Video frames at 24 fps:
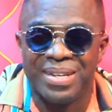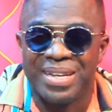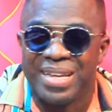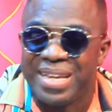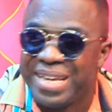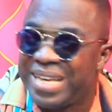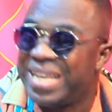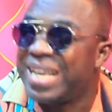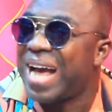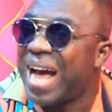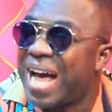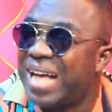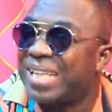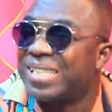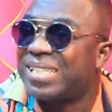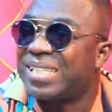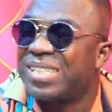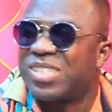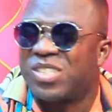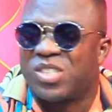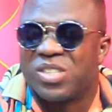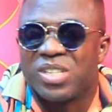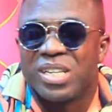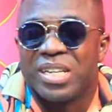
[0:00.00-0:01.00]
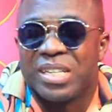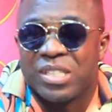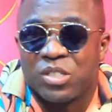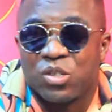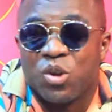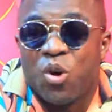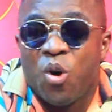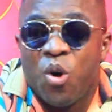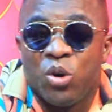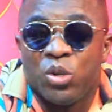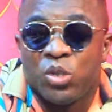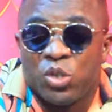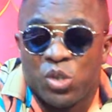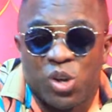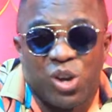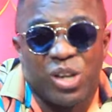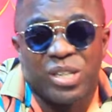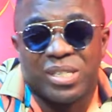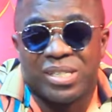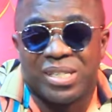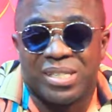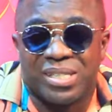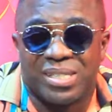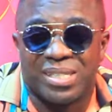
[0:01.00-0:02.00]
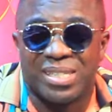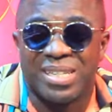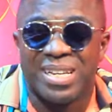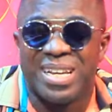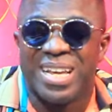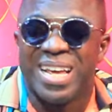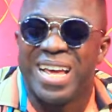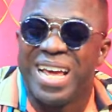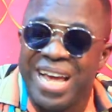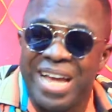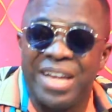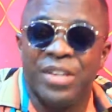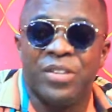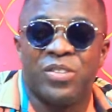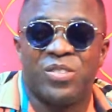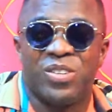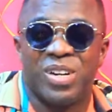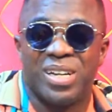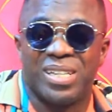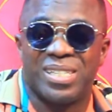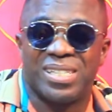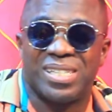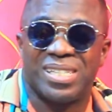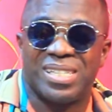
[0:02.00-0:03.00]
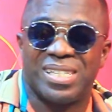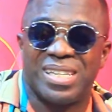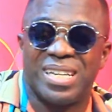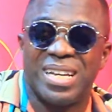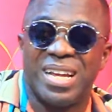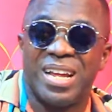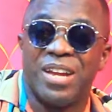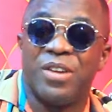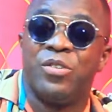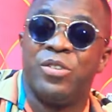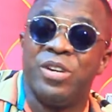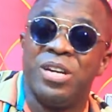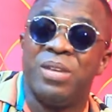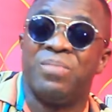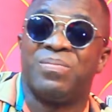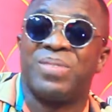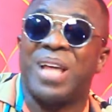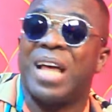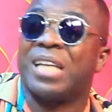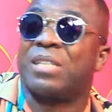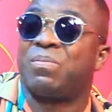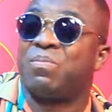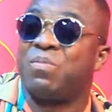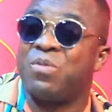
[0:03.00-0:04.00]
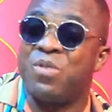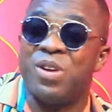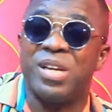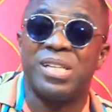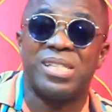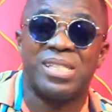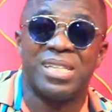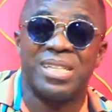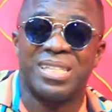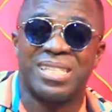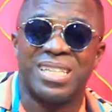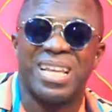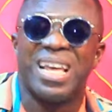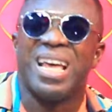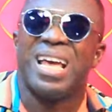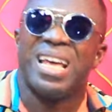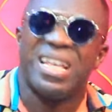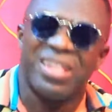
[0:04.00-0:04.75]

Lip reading: He has his own choices, interests, dreams, aspirations.